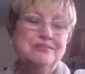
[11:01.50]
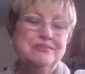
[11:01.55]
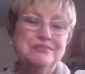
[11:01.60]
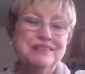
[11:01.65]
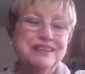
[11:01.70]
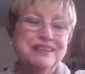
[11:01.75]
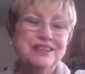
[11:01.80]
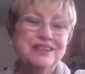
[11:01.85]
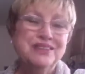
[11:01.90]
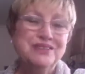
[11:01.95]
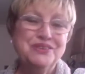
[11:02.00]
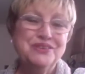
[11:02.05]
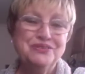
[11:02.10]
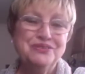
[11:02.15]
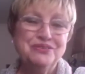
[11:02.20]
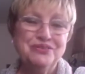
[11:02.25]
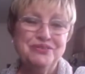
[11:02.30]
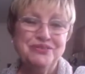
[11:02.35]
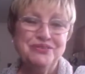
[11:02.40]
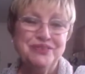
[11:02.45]
but I
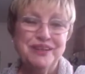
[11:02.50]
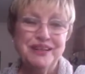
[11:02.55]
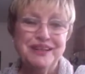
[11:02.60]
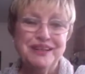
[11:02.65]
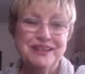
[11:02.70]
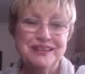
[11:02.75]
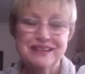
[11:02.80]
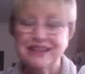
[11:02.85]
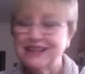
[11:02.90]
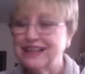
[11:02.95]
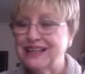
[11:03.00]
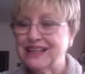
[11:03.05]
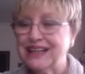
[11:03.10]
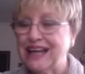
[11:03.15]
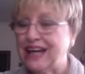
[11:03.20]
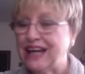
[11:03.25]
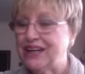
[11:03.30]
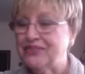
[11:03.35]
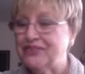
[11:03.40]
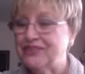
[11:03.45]
couldn't find it, and
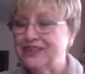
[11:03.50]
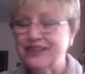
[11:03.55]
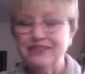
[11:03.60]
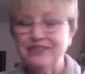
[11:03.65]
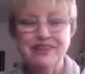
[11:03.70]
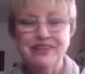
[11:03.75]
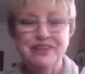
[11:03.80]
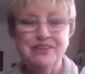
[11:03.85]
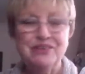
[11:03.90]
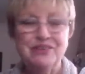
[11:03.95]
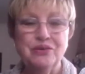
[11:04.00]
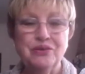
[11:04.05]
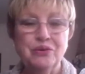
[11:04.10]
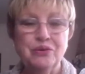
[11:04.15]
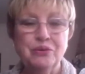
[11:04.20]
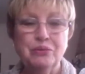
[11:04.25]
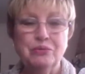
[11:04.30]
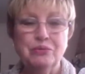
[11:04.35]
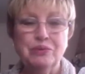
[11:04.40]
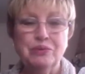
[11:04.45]
I don't even
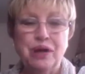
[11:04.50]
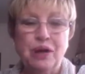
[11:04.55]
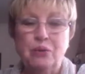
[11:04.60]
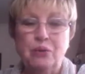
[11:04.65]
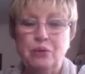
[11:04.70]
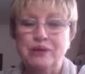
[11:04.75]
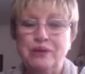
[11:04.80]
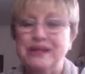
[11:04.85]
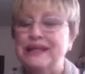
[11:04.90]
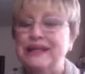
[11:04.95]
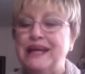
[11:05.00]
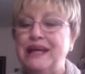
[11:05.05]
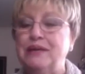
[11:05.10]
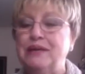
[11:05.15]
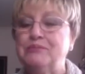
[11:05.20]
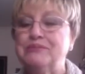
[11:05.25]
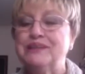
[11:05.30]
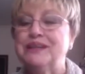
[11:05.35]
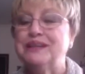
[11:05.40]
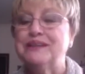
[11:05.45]
know how we
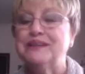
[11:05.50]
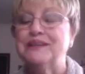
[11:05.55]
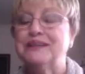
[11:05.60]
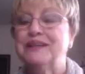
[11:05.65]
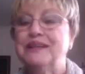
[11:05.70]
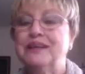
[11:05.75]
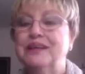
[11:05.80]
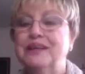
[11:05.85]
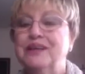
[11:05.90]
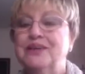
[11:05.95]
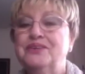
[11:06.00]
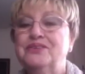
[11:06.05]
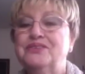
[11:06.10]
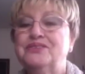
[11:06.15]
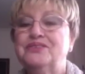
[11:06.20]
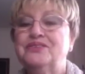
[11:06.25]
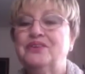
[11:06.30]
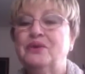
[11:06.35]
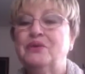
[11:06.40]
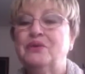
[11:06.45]
named it.
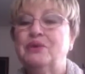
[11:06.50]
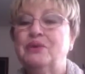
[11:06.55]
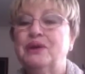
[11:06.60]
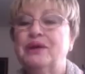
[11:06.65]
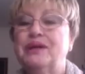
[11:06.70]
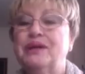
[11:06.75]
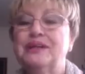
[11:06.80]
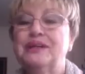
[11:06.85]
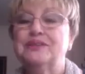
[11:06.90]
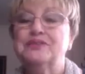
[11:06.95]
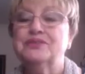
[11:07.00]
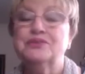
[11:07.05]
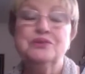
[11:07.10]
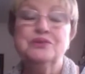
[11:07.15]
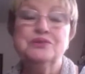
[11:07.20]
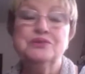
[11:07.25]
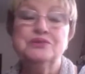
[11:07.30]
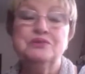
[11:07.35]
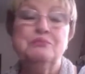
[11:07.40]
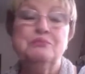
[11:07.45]
So it's
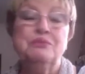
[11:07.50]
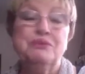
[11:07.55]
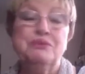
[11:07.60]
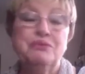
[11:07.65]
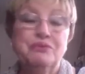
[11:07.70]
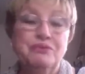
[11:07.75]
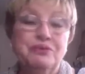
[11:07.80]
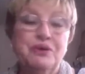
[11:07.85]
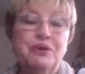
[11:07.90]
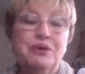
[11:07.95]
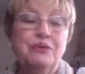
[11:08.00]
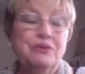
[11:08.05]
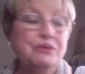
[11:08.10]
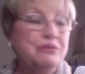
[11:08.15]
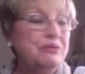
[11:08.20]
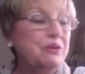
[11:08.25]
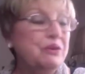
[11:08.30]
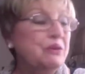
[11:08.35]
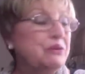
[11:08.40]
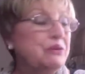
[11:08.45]
going to be
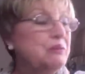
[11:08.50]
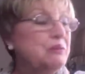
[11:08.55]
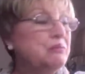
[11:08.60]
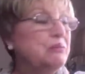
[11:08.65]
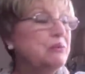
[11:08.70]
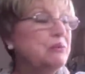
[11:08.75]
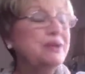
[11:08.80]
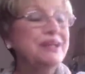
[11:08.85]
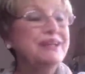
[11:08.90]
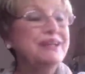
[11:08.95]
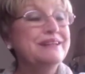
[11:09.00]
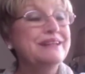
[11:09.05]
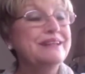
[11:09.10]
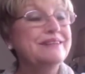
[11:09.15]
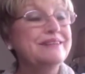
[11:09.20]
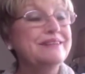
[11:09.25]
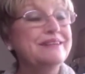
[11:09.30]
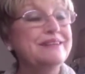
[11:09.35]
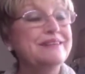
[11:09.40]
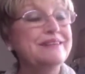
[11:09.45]
very, very pretty.
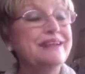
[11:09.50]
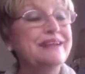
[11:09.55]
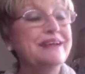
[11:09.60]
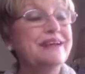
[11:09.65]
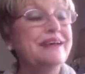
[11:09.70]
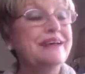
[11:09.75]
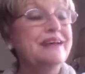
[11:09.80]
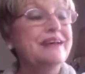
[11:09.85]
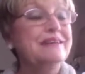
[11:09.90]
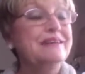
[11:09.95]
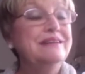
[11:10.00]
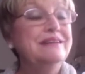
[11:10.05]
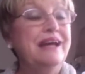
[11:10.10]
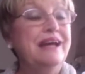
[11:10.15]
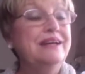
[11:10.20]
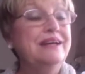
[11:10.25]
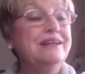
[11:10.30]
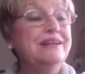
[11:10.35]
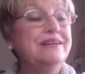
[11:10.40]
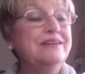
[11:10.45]
This is
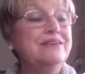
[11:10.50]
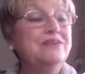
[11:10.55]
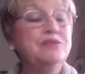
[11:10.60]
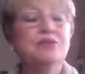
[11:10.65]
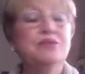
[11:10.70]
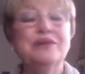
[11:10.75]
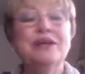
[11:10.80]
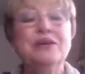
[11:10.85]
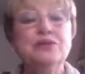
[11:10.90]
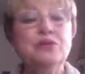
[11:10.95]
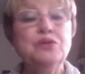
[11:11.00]
like, you can